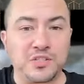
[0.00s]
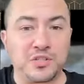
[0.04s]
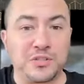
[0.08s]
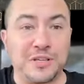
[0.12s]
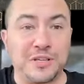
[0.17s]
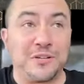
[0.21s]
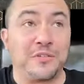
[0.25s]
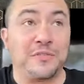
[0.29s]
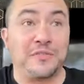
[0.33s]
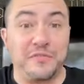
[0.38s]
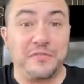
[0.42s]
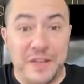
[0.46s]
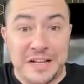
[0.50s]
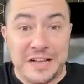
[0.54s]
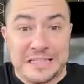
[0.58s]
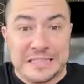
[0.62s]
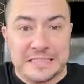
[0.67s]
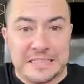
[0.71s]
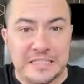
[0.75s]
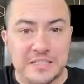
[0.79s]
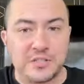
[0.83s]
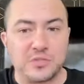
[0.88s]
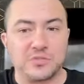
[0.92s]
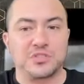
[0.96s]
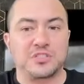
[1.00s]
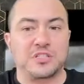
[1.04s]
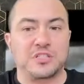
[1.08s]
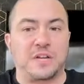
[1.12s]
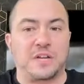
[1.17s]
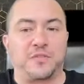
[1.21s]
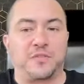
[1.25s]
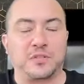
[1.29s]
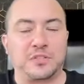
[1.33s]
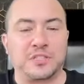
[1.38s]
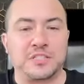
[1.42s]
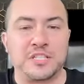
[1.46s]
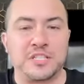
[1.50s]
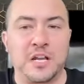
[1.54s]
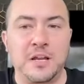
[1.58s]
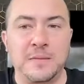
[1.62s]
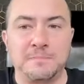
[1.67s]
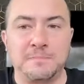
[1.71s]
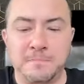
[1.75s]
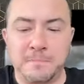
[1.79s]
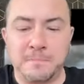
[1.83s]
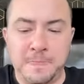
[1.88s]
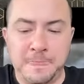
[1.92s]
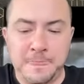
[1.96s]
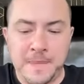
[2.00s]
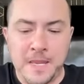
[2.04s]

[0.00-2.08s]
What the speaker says: So they're inventing new stuff all the time.